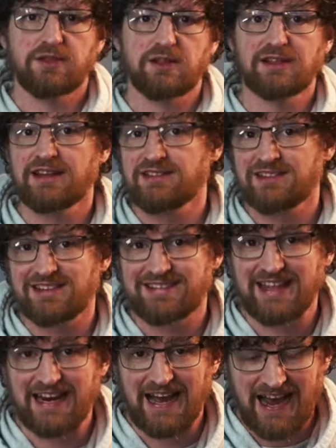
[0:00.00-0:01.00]
The lenses
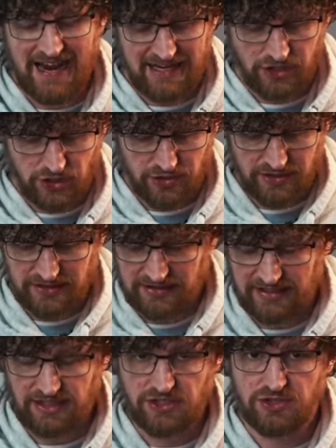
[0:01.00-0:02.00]
that I
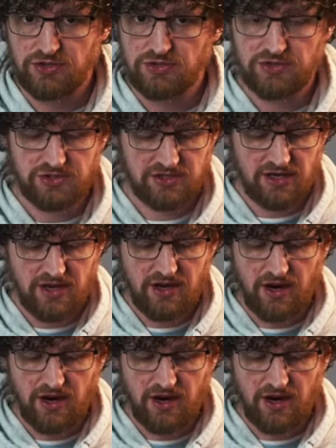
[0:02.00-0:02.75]
currently use